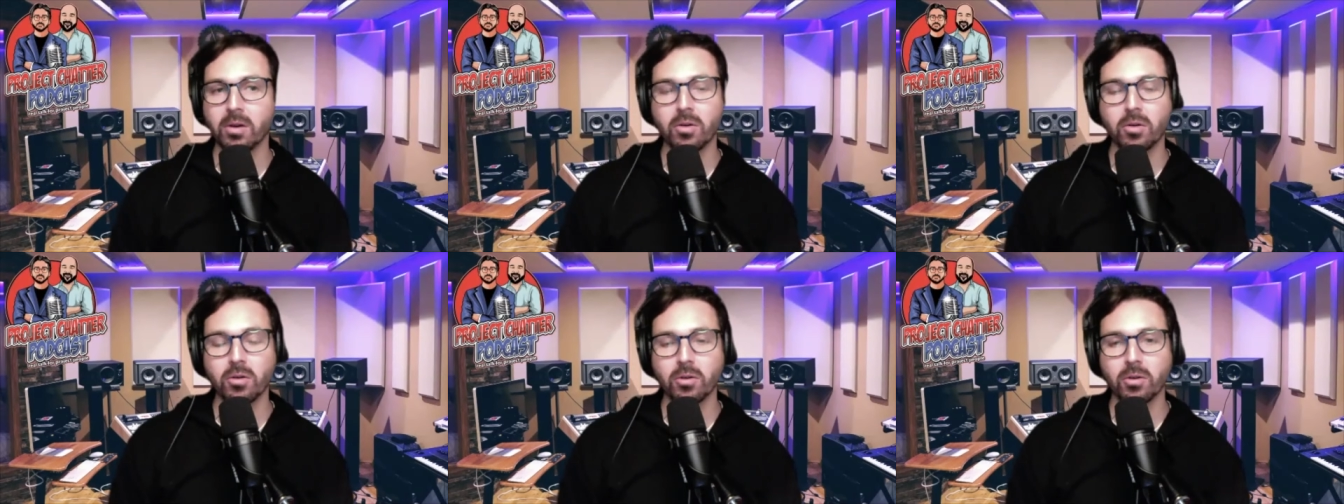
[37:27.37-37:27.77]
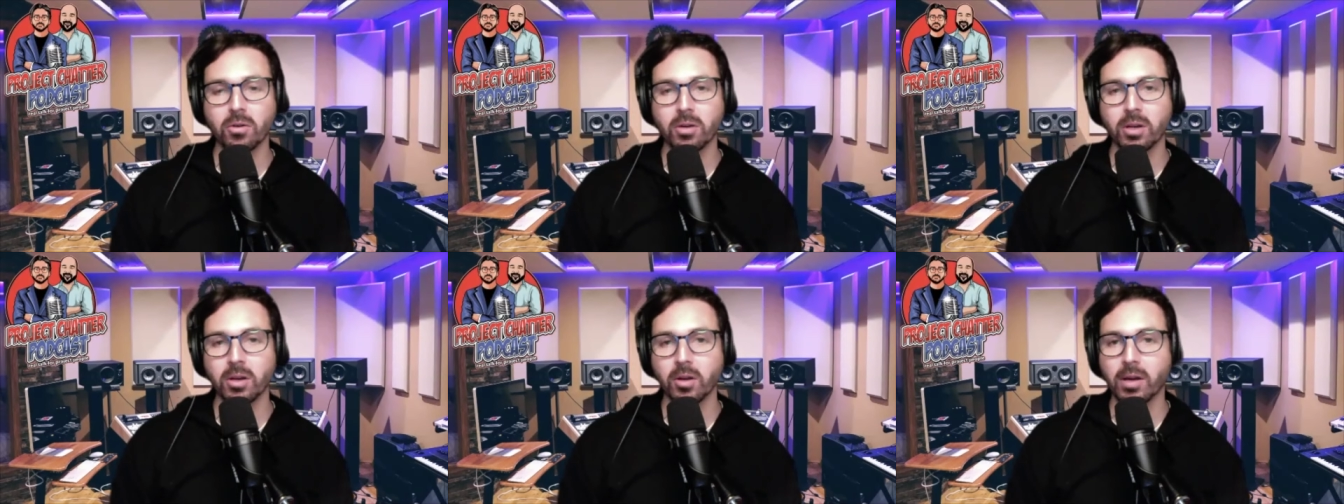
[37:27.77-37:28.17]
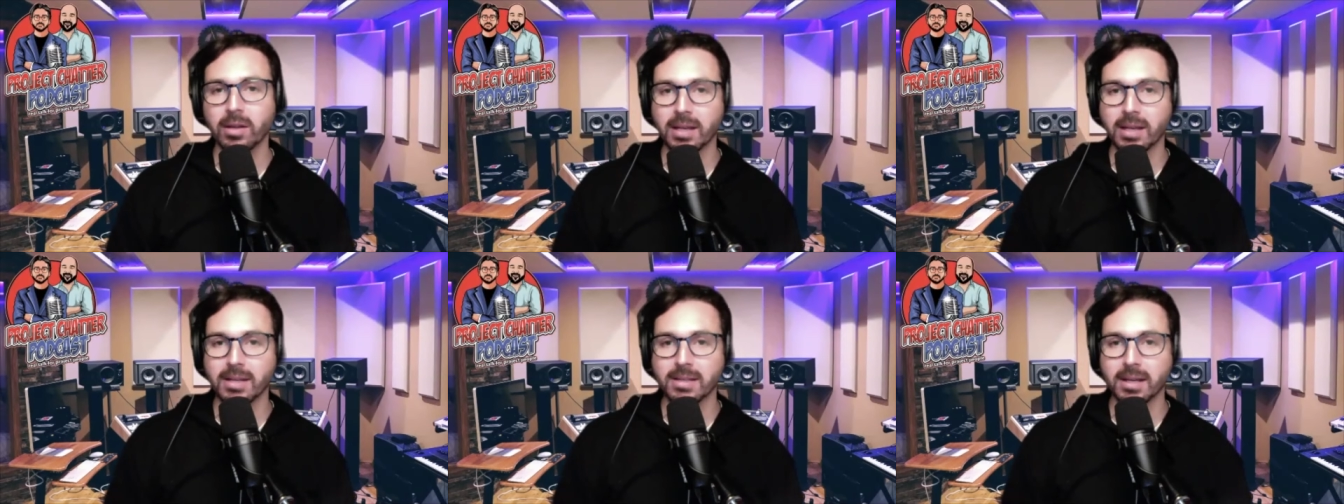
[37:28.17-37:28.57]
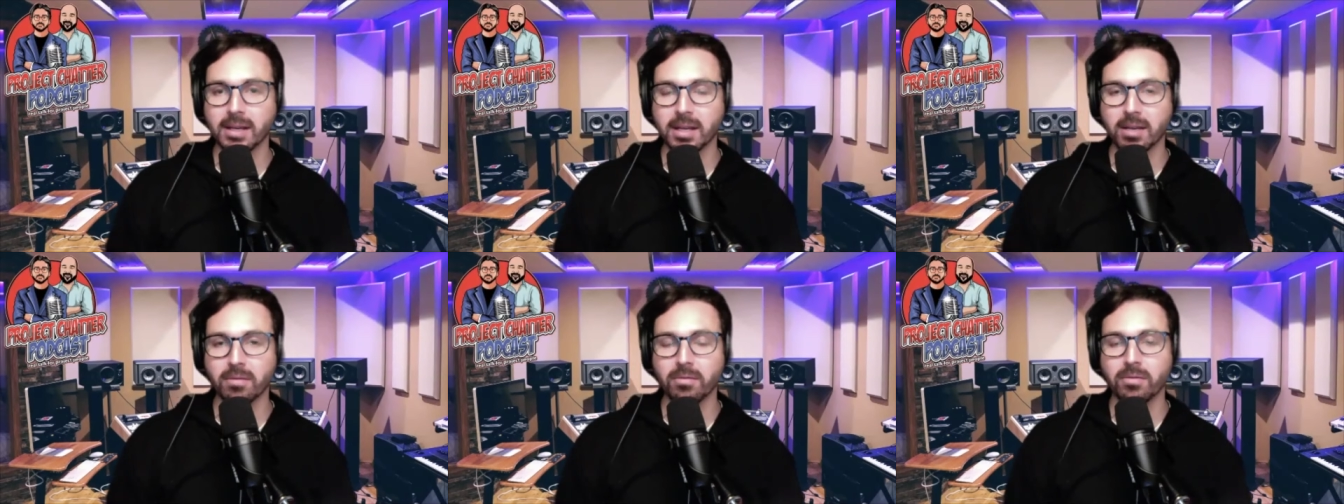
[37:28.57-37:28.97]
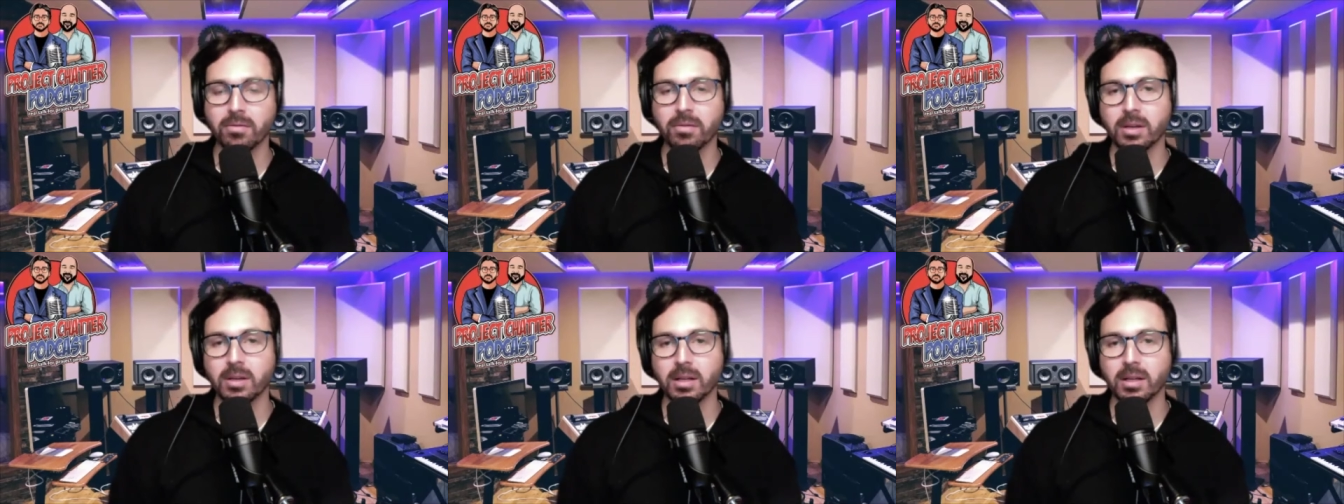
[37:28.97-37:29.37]
or, you know, at the executive
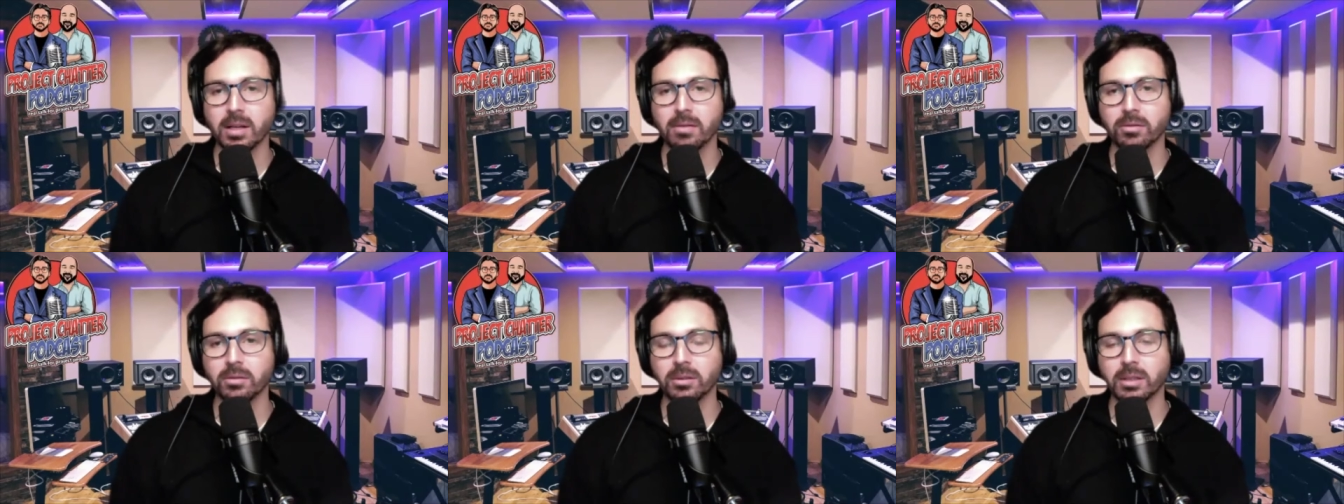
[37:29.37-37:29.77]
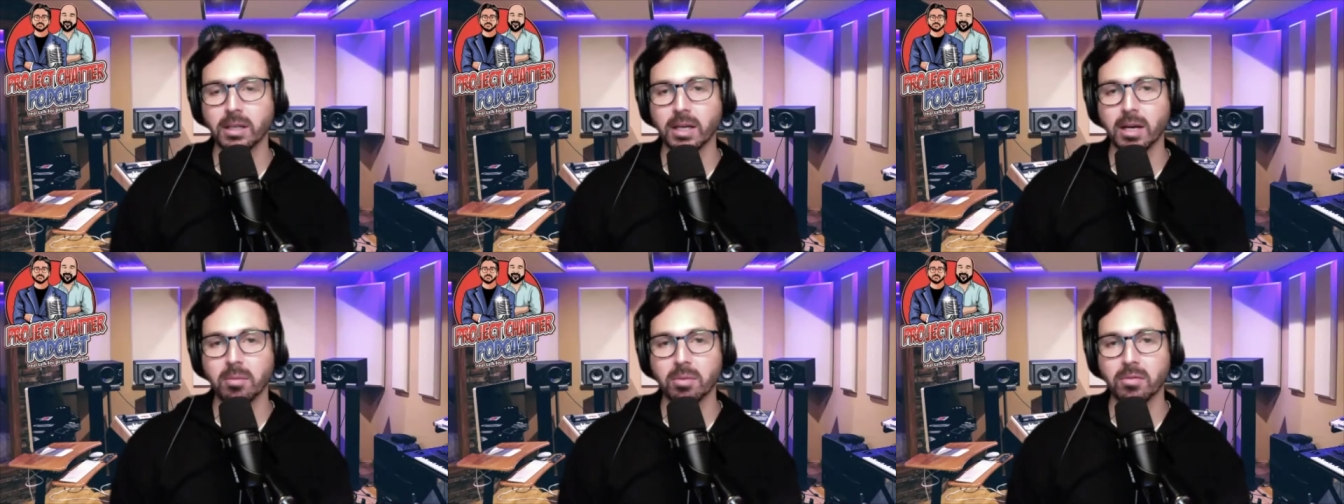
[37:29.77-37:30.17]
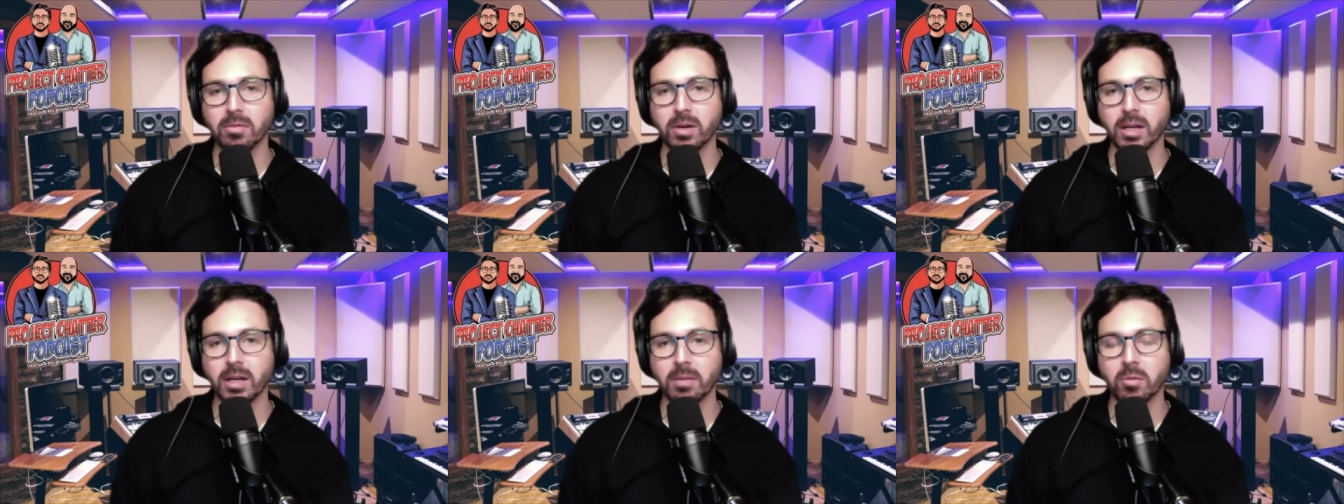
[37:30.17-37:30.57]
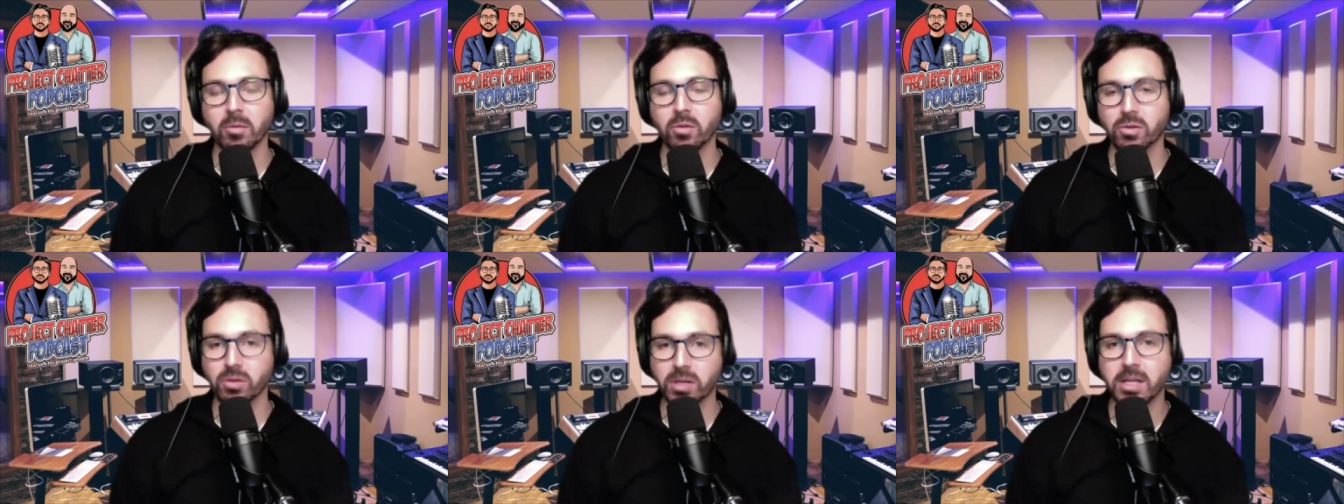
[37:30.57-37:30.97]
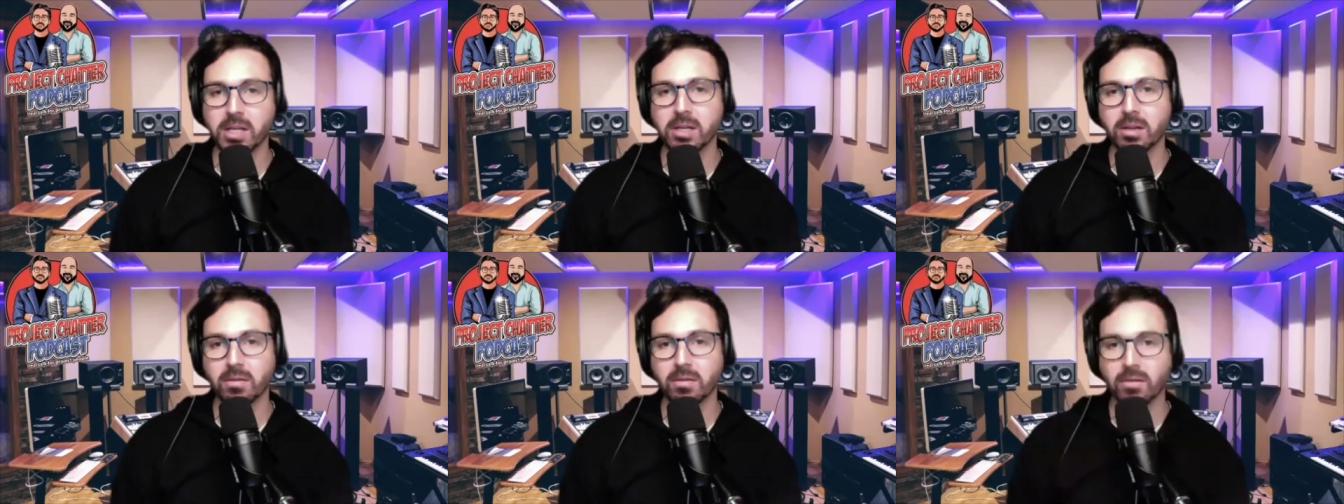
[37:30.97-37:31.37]
level, providing more
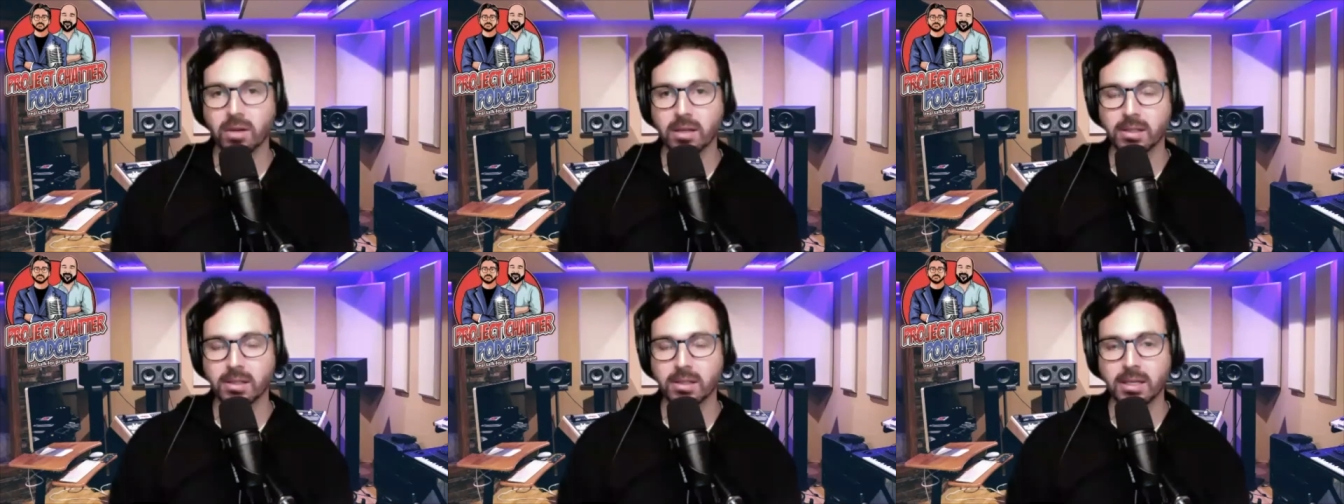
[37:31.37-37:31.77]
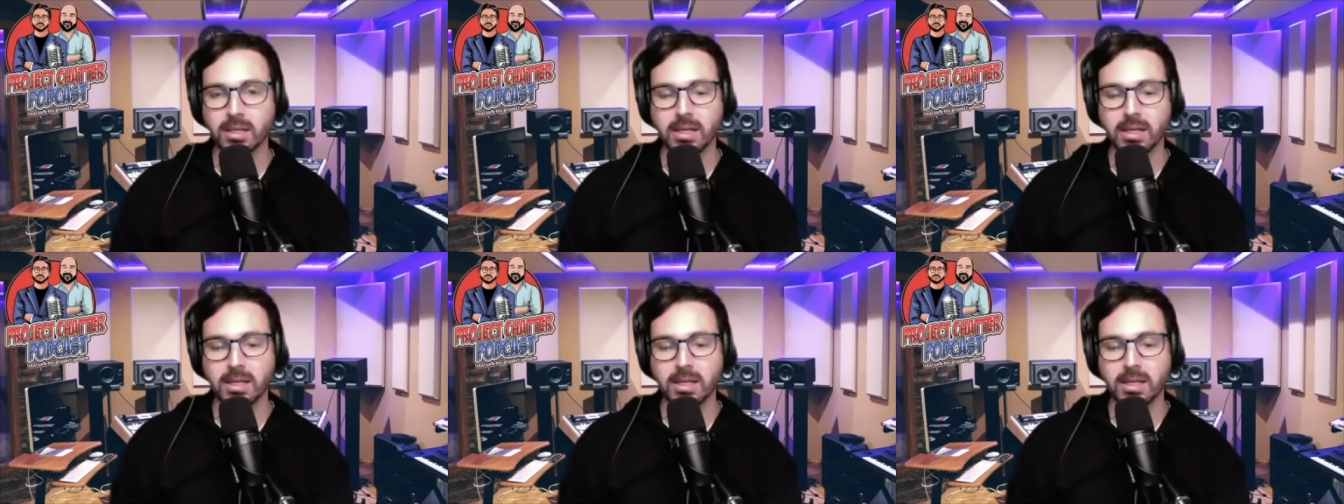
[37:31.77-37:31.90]
strategic advice.